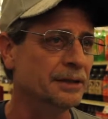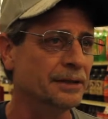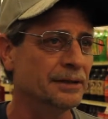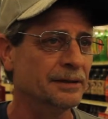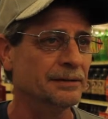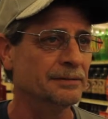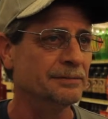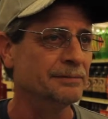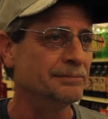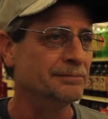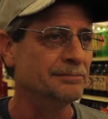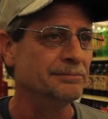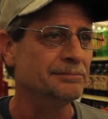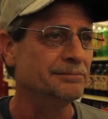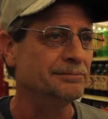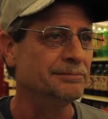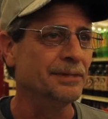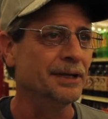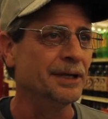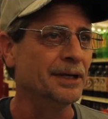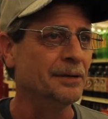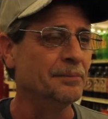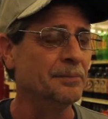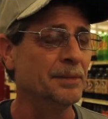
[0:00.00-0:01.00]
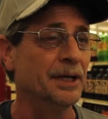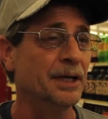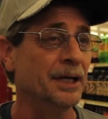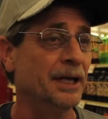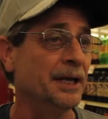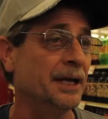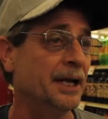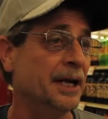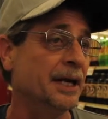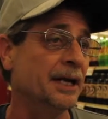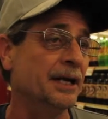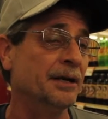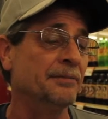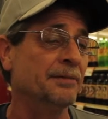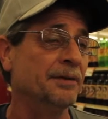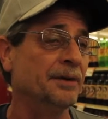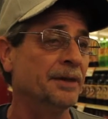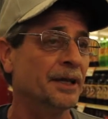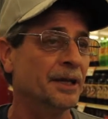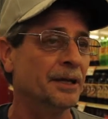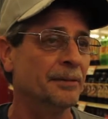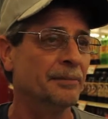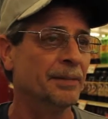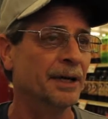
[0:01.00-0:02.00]
And, I mean, they got
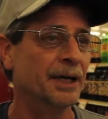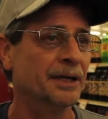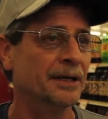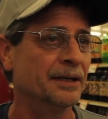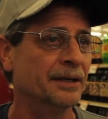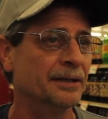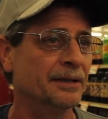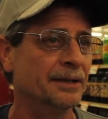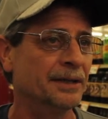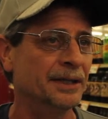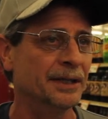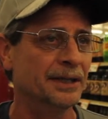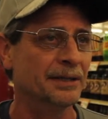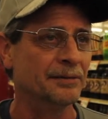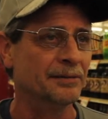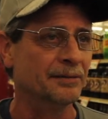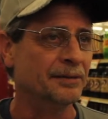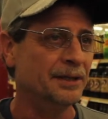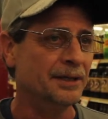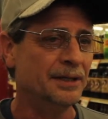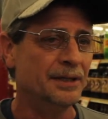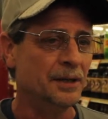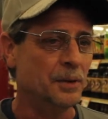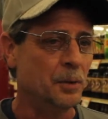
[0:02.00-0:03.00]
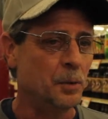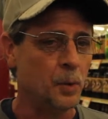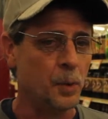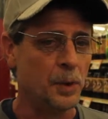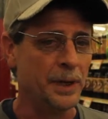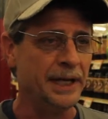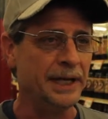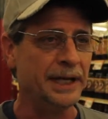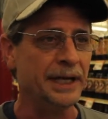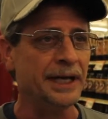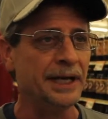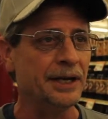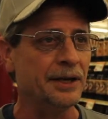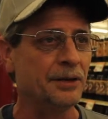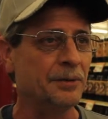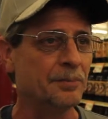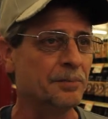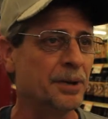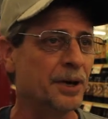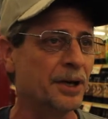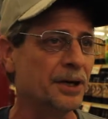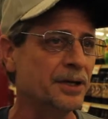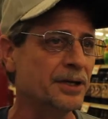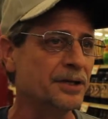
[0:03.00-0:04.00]
everything back there. You got weed eater
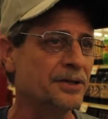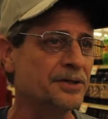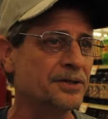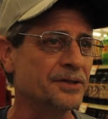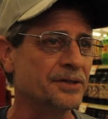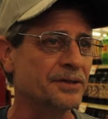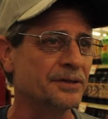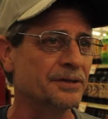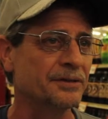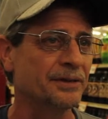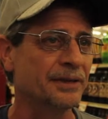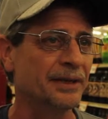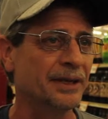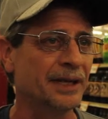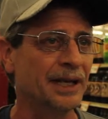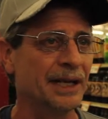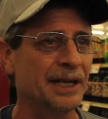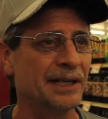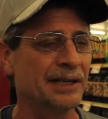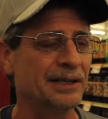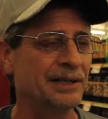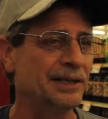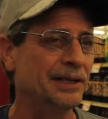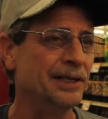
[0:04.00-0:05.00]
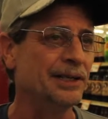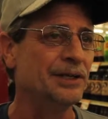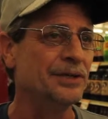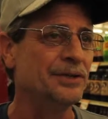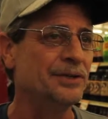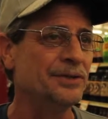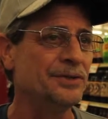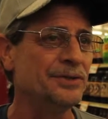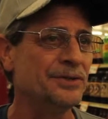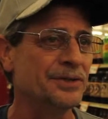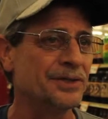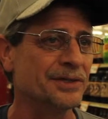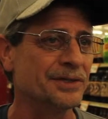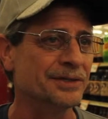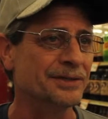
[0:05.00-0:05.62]
parts and they got clothes.